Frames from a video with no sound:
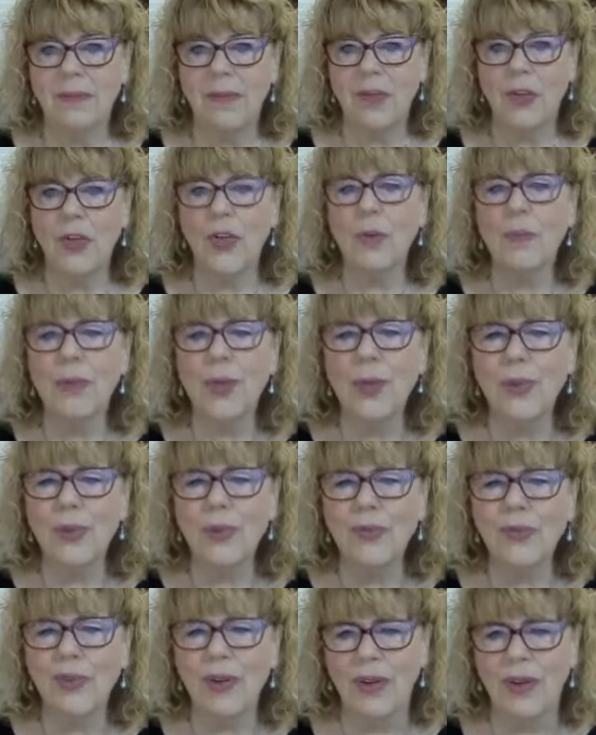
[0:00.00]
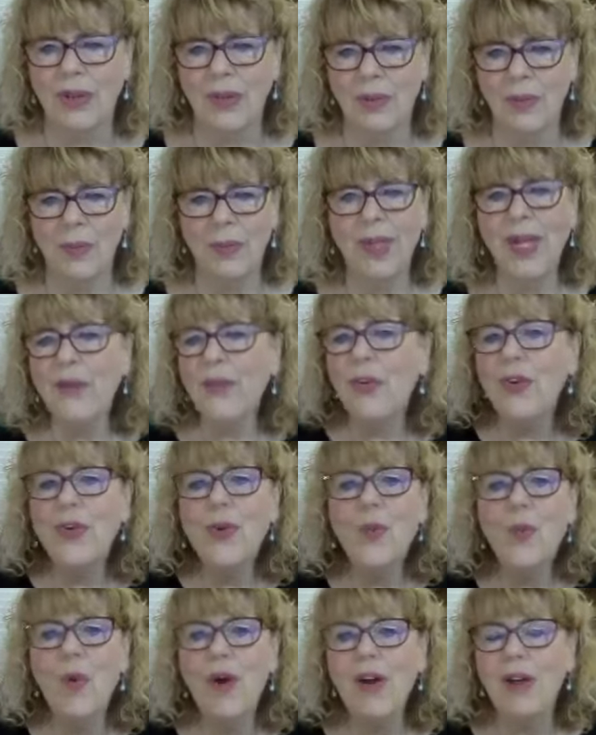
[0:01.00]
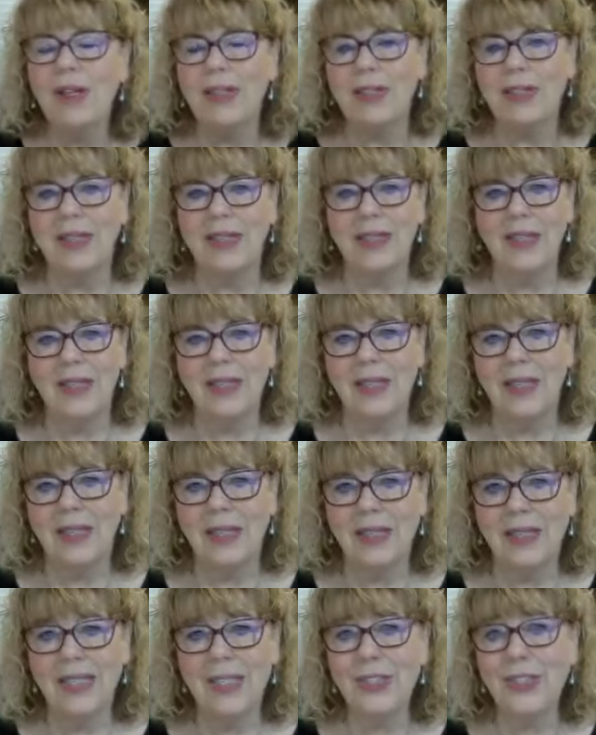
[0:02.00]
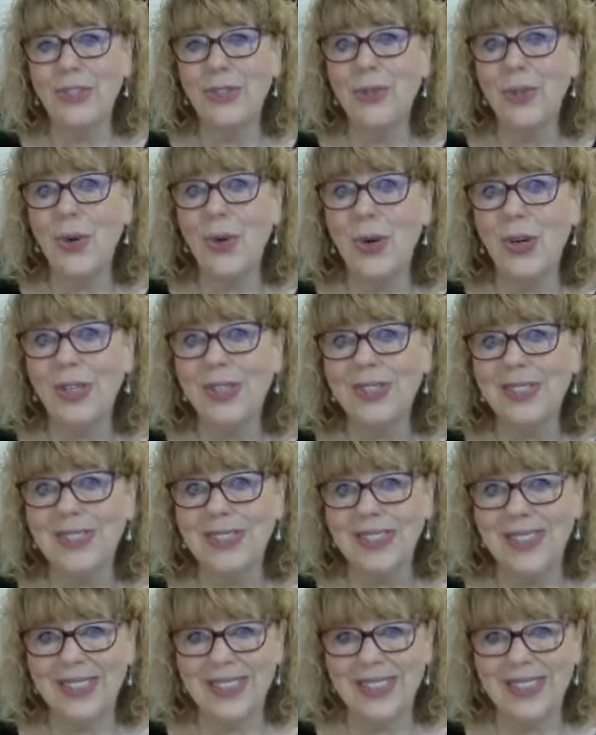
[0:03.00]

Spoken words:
you're beautiful. Whatever you want, it's yours.